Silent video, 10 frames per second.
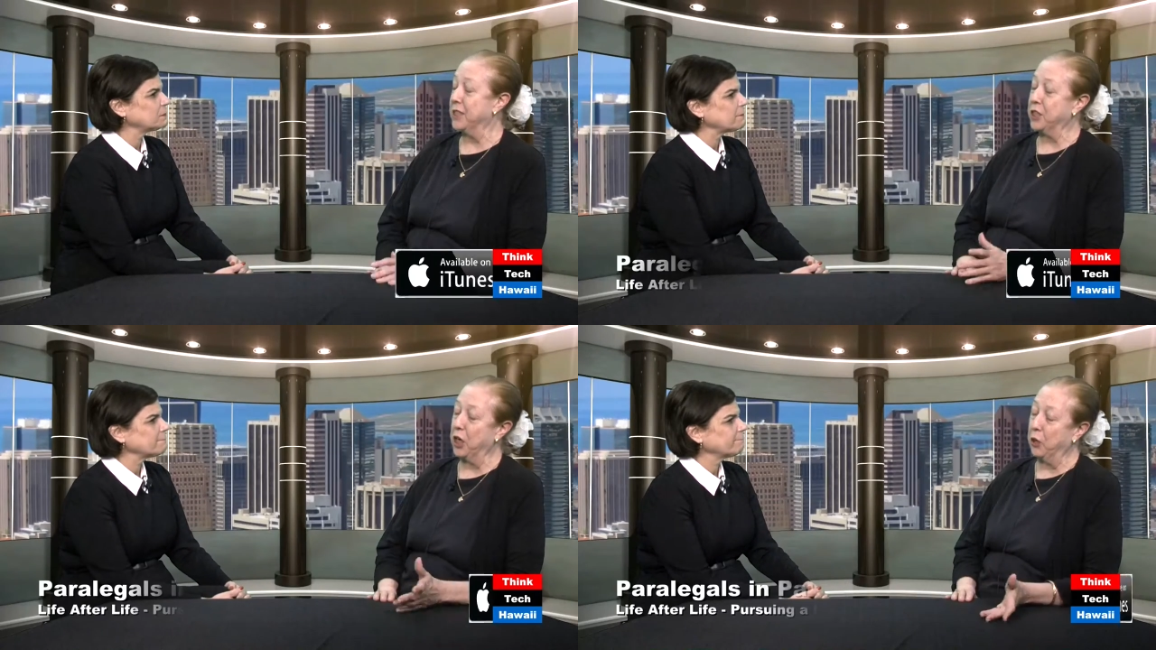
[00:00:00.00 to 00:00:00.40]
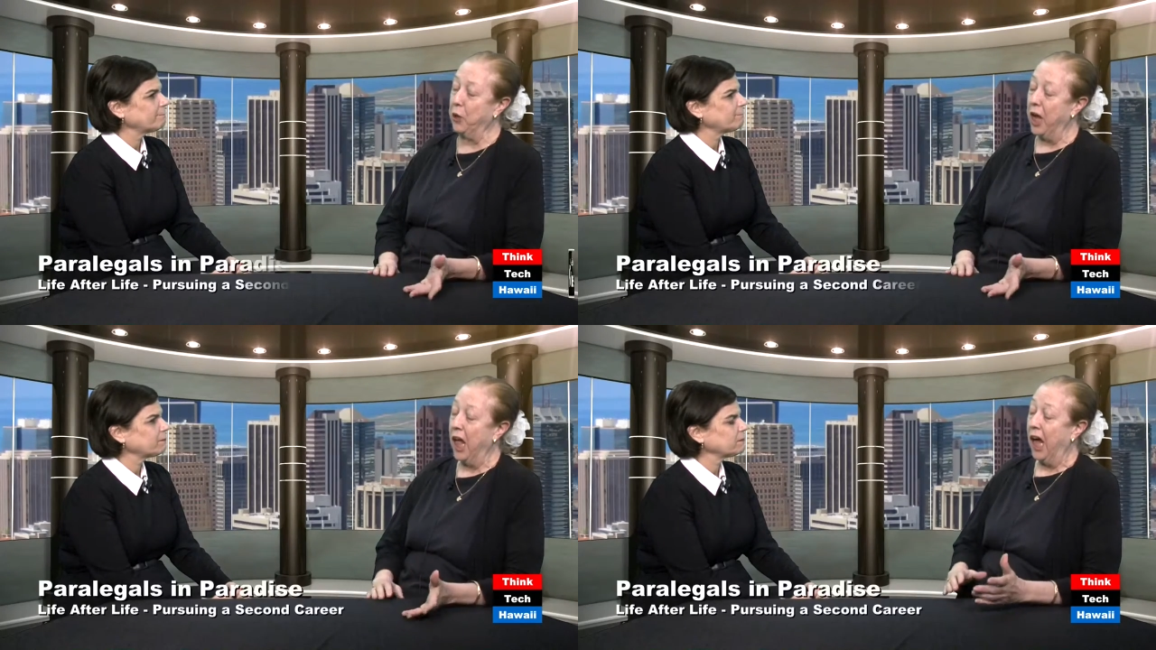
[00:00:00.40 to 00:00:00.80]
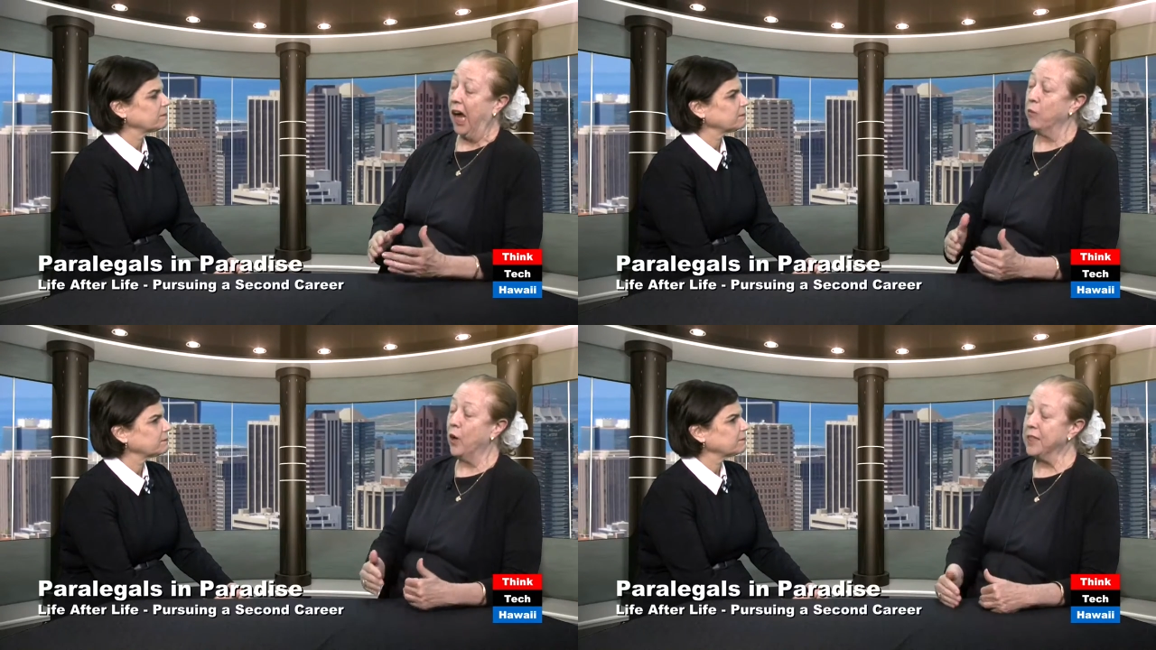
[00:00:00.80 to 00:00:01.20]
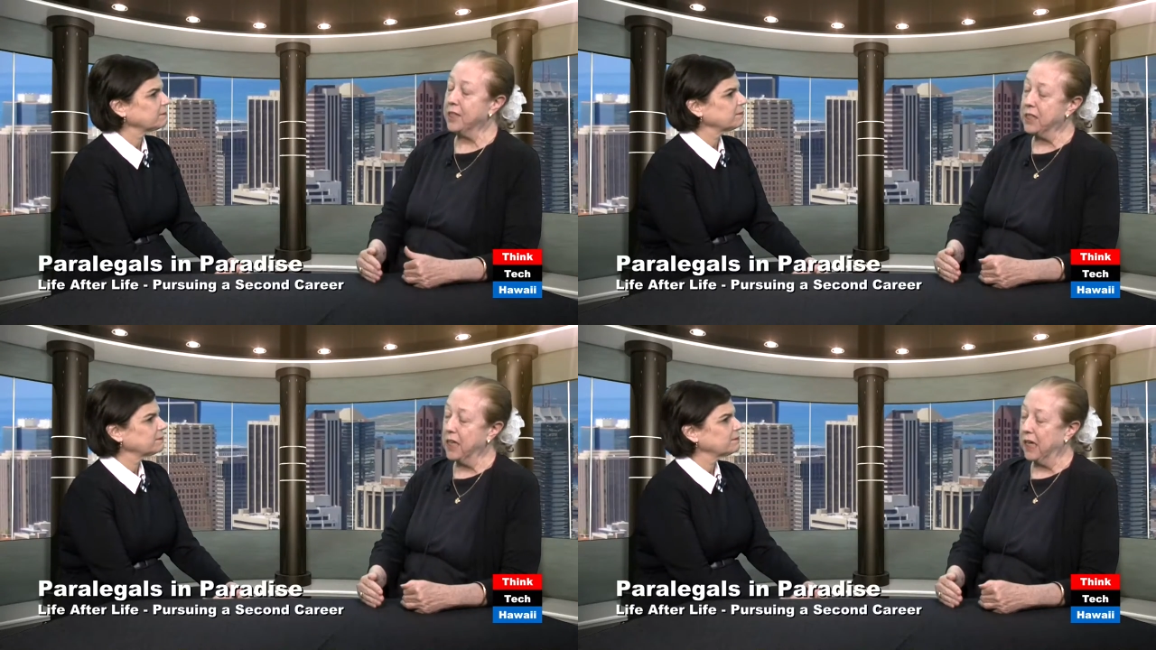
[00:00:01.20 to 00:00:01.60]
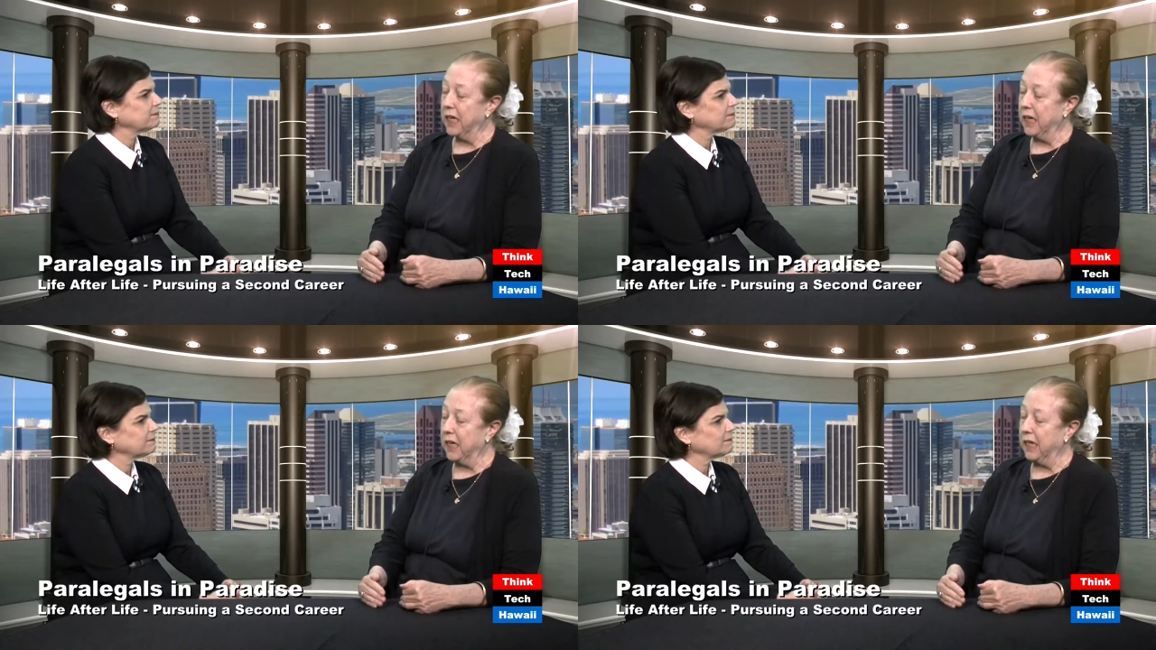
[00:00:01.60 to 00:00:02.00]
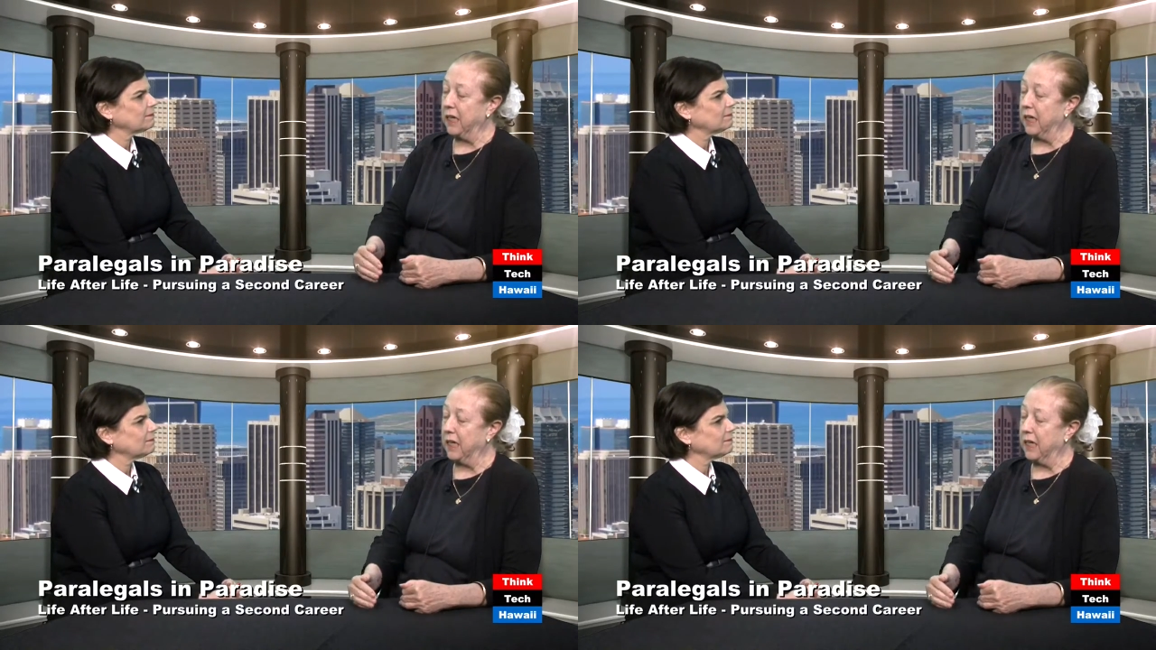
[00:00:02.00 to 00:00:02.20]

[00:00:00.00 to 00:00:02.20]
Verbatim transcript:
Speaker 1: so I was studying